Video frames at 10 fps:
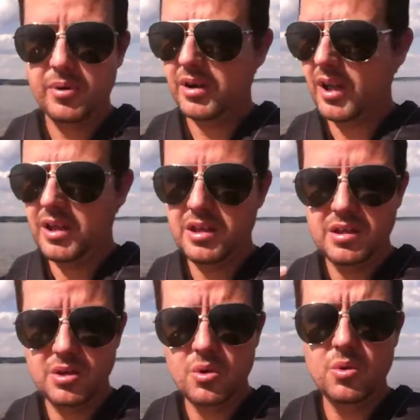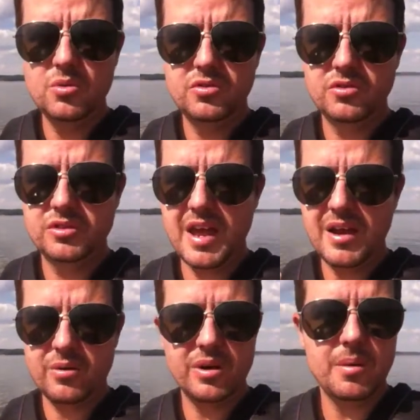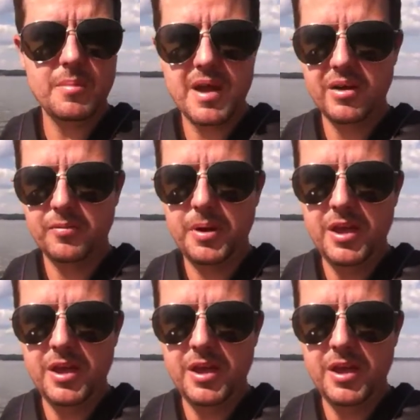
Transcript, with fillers: put a huge staggering amount of